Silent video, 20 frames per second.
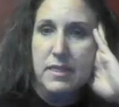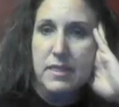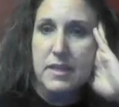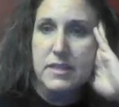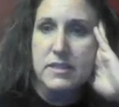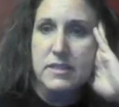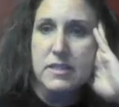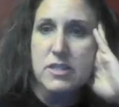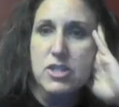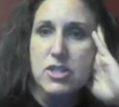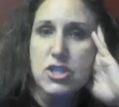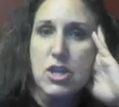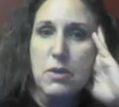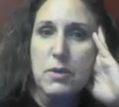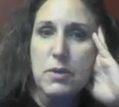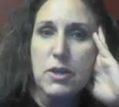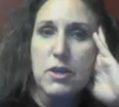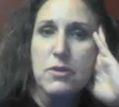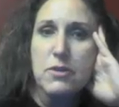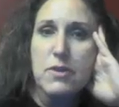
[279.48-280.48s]
this is
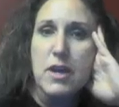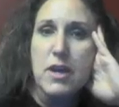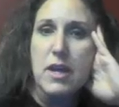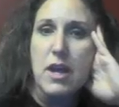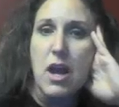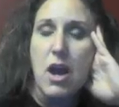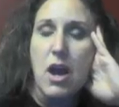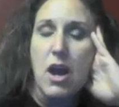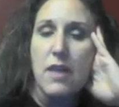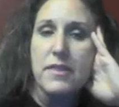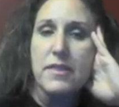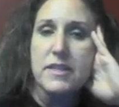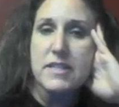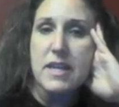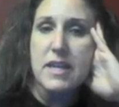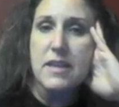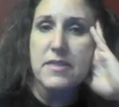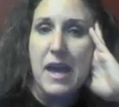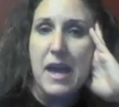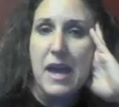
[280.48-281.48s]
showing you that on the
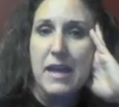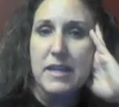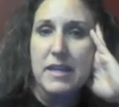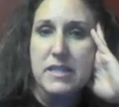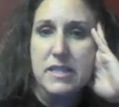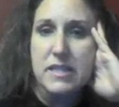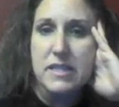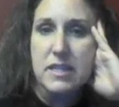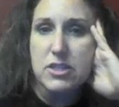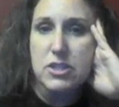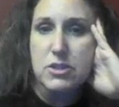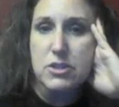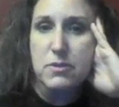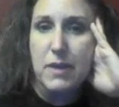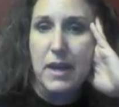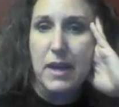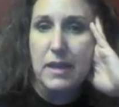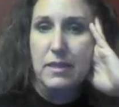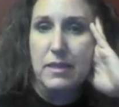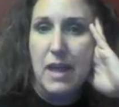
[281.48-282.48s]
10th, I intend to do
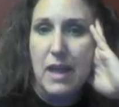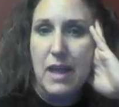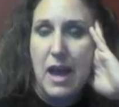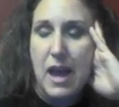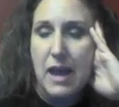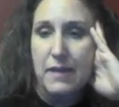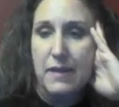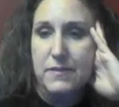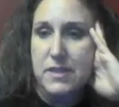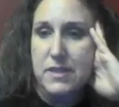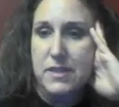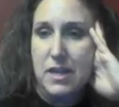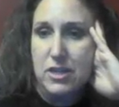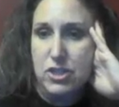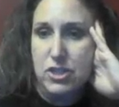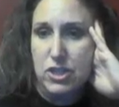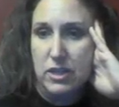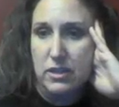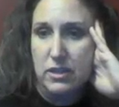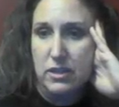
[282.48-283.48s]
a live
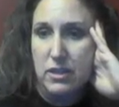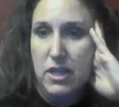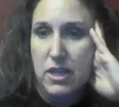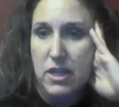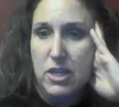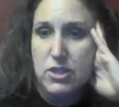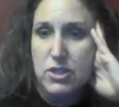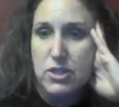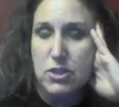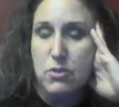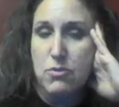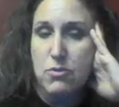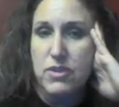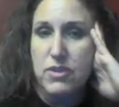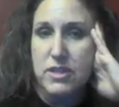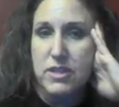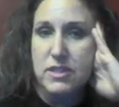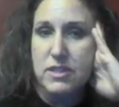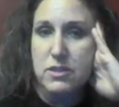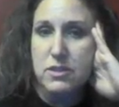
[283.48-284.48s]
session. So
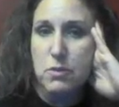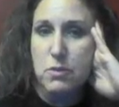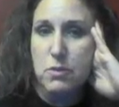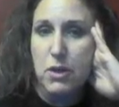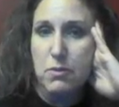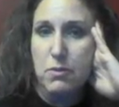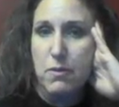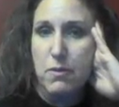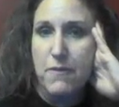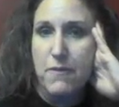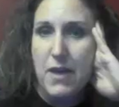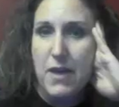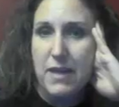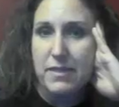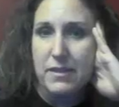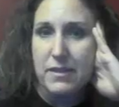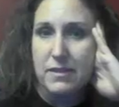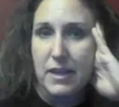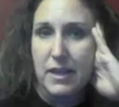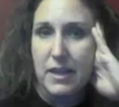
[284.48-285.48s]
this is where you will
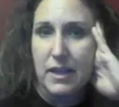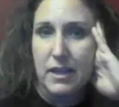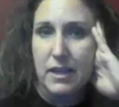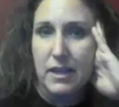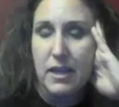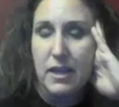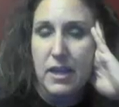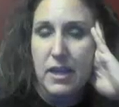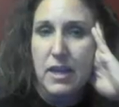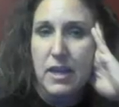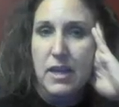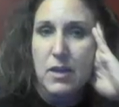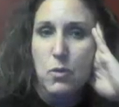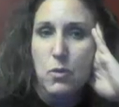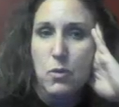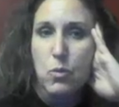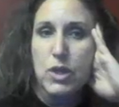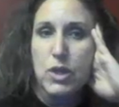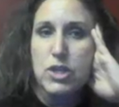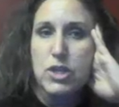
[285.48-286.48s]
find the link.
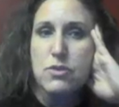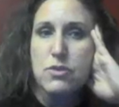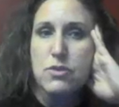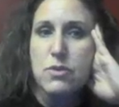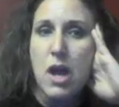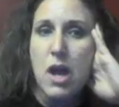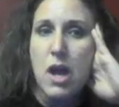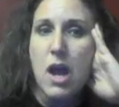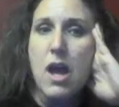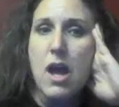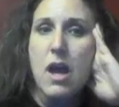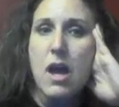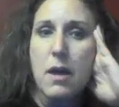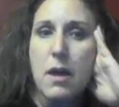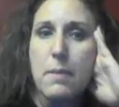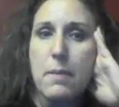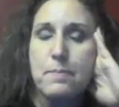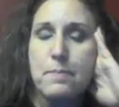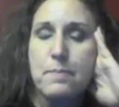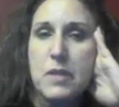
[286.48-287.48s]
When you
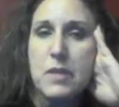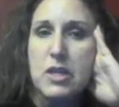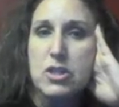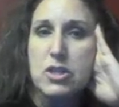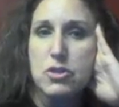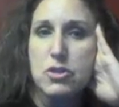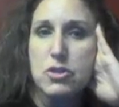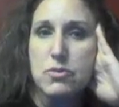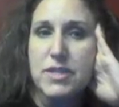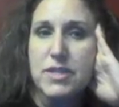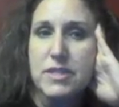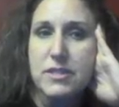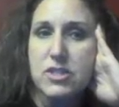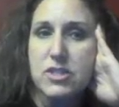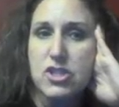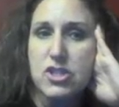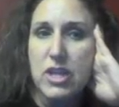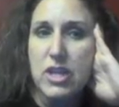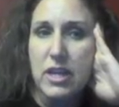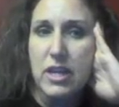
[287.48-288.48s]
come to this
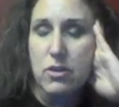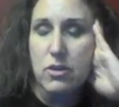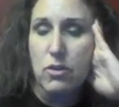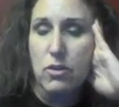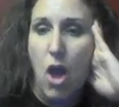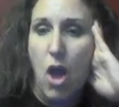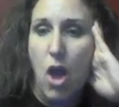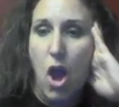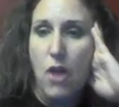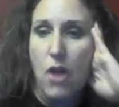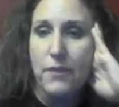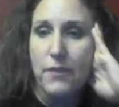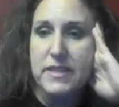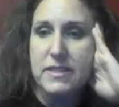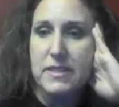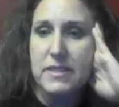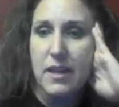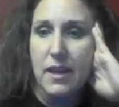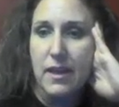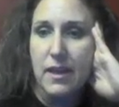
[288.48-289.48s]
channel on
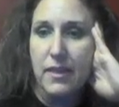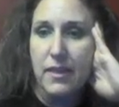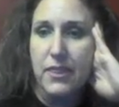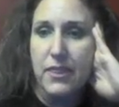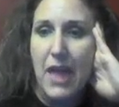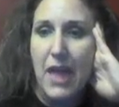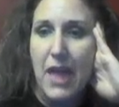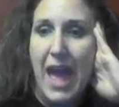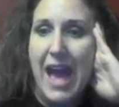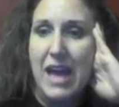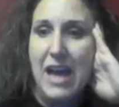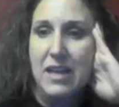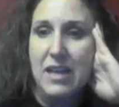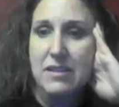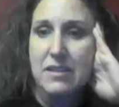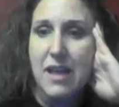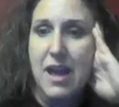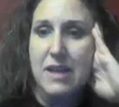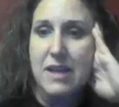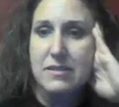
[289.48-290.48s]
the 10th at
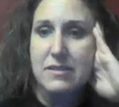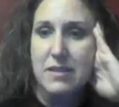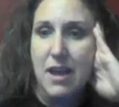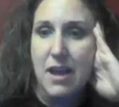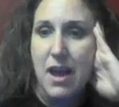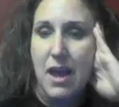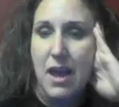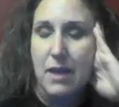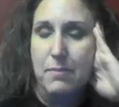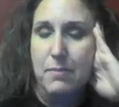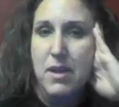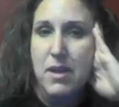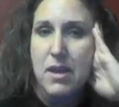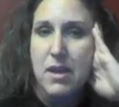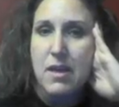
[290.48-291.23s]
class time,